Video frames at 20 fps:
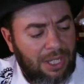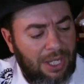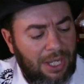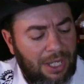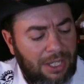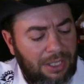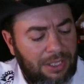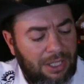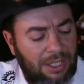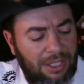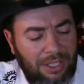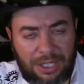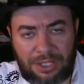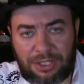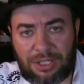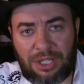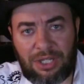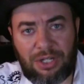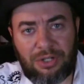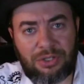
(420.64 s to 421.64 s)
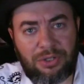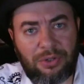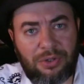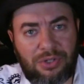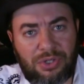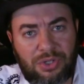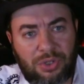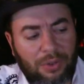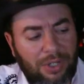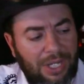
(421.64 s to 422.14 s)
and continue to
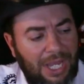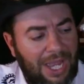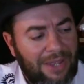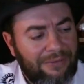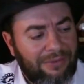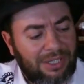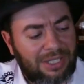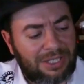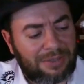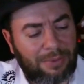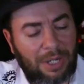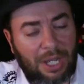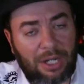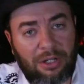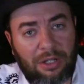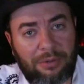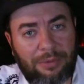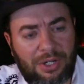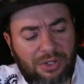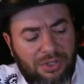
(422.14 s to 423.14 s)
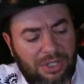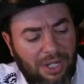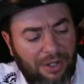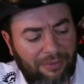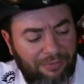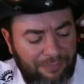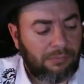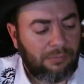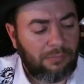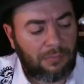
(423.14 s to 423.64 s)
enjoy having this bottle on my
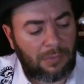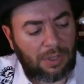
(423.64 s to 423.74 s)
shelf.